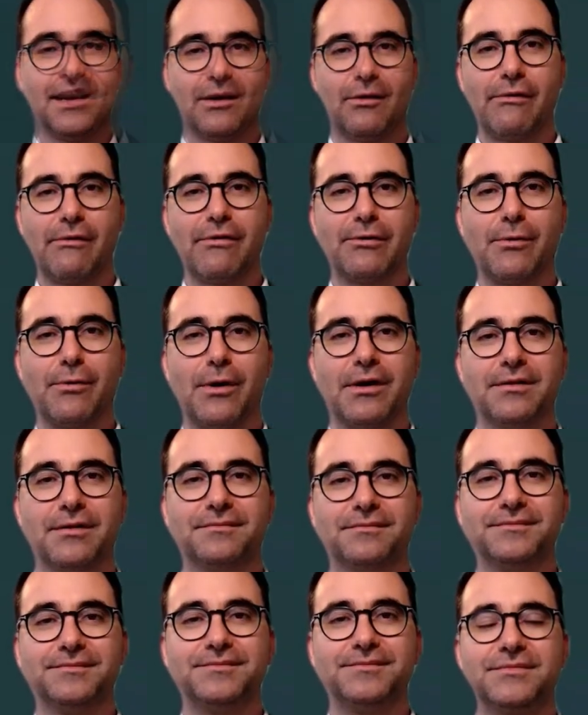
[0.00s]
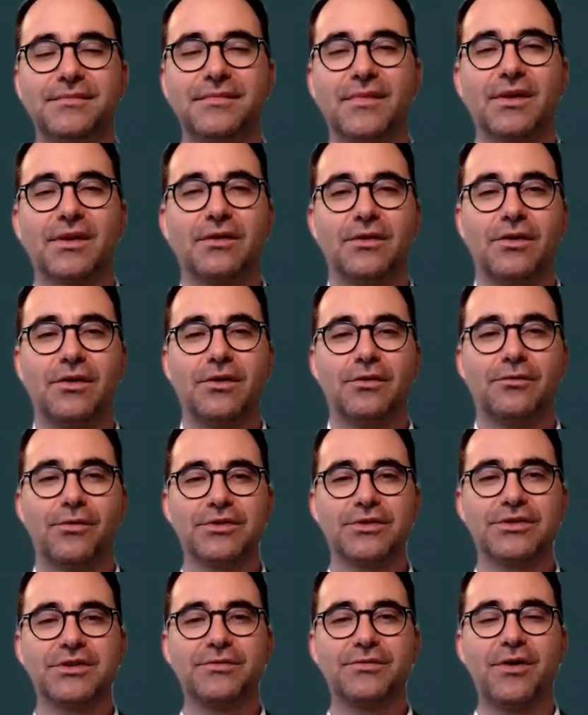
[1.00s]
Hello, everyone.
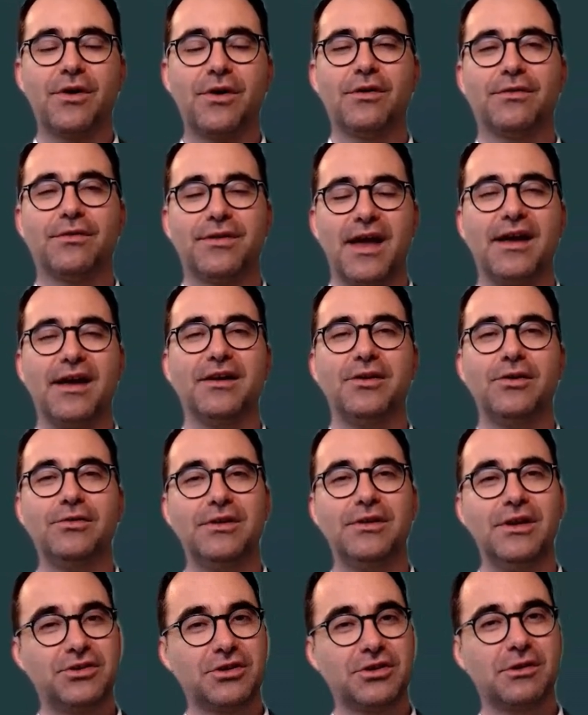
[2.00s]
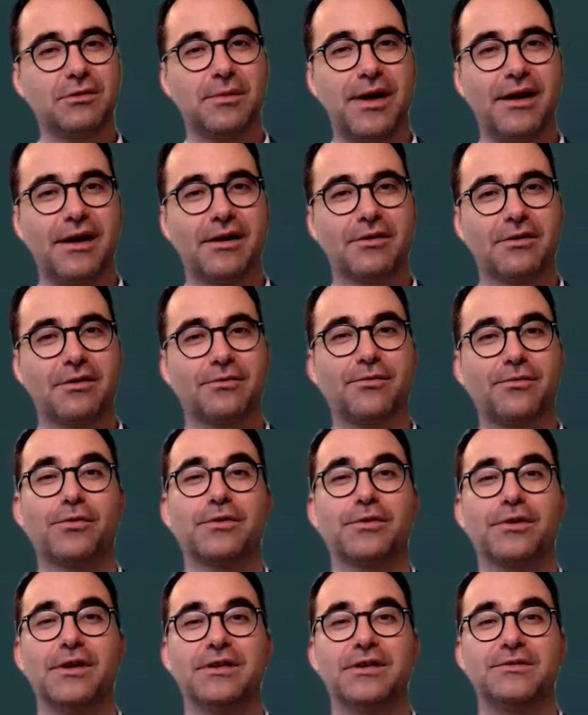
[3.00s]
First of all, thank you, Digital Banker,
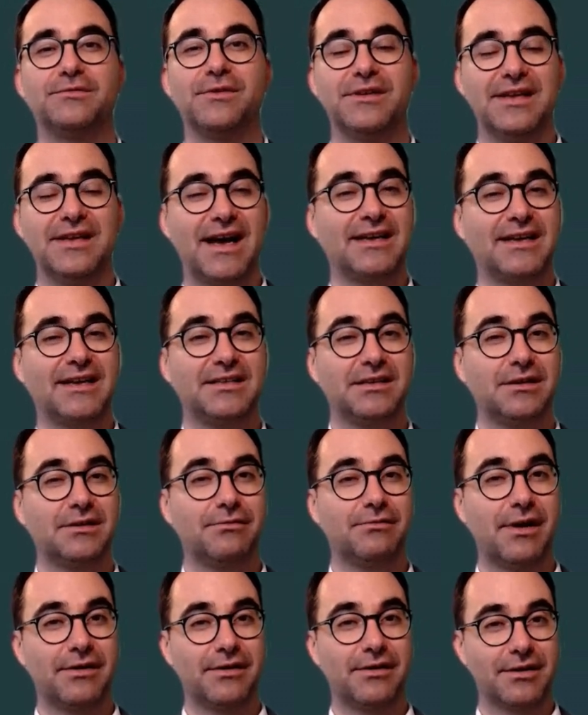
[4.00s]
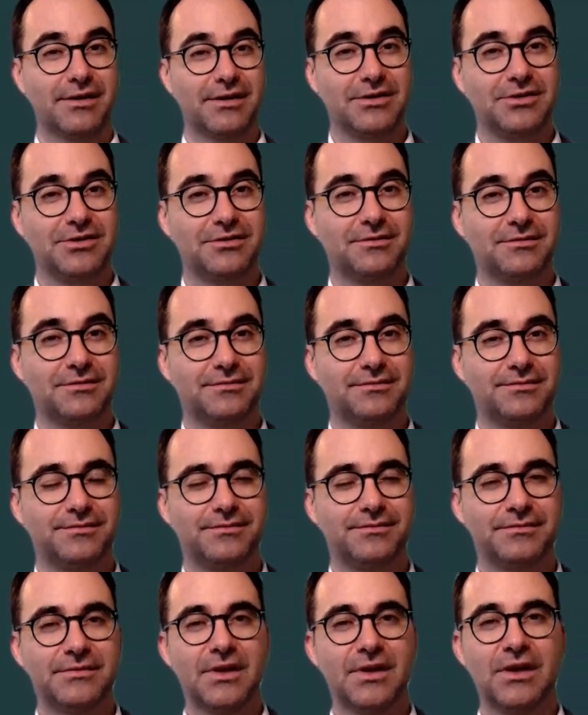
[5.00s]
for this fantastic recognition.
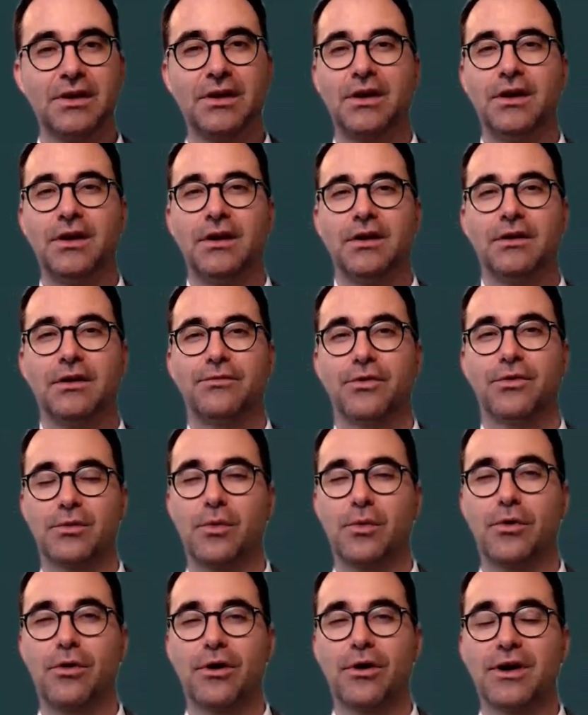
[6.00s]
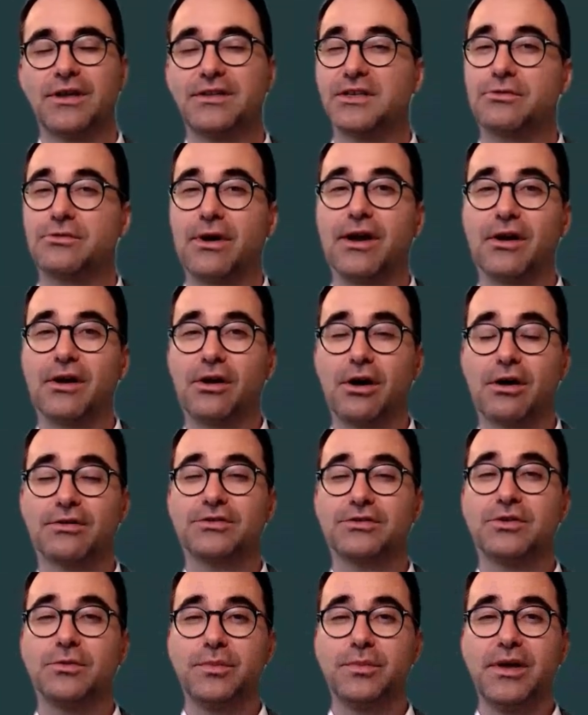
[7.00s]
Furthermore, it's a great
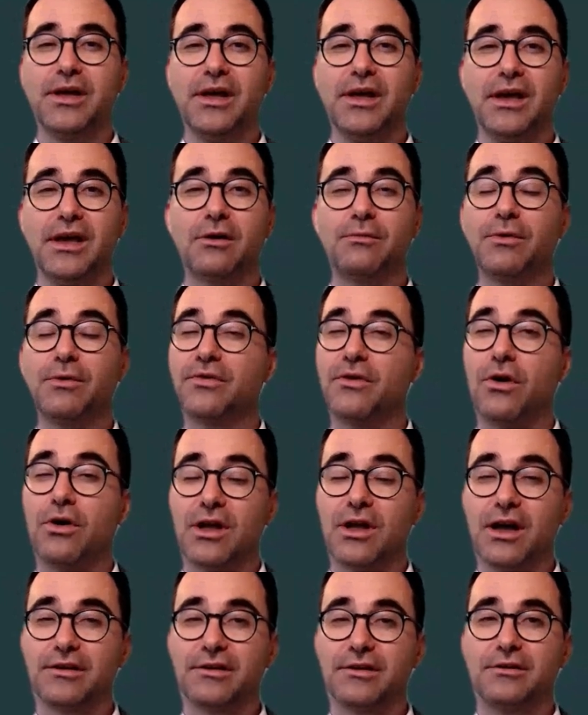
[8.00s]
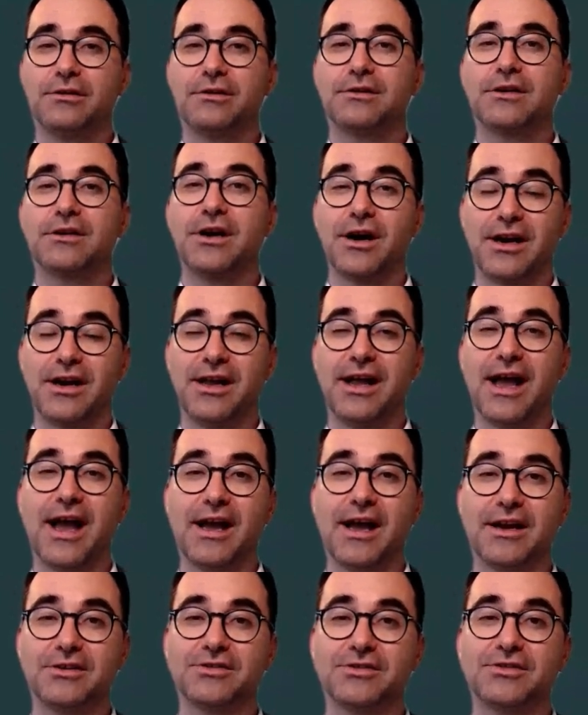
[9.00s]
honor to be here with all other cutting
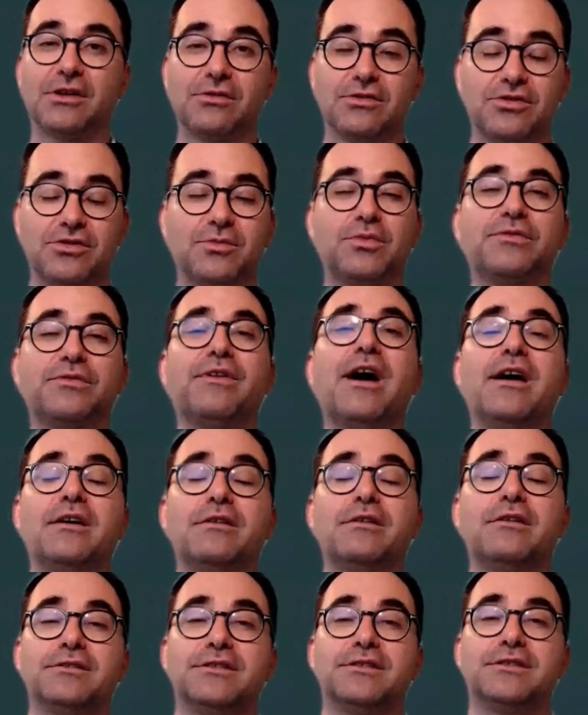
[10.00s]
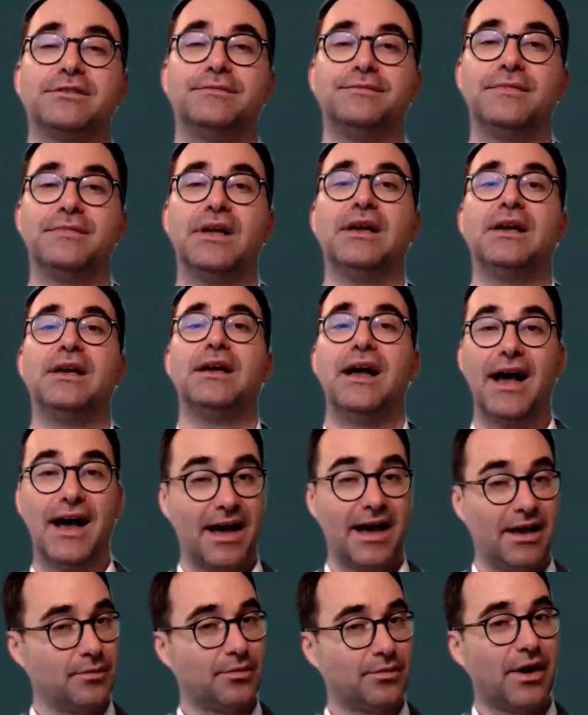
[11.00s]
edge solution providers
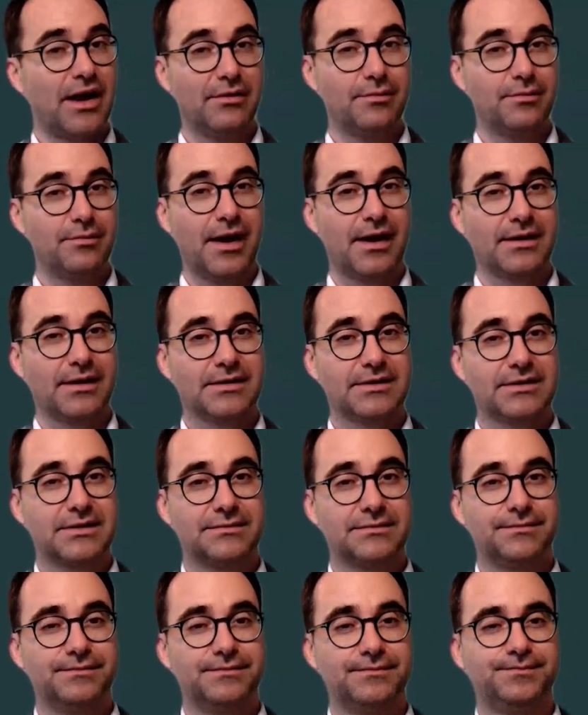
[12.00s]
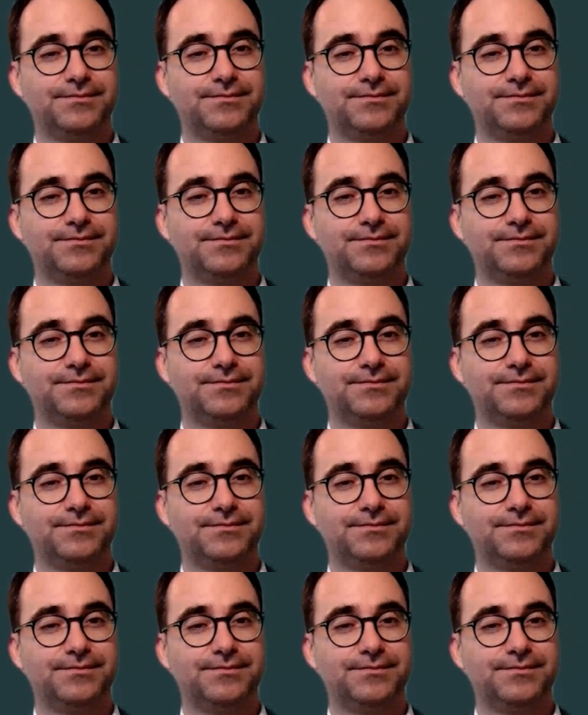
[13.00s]
and private banks.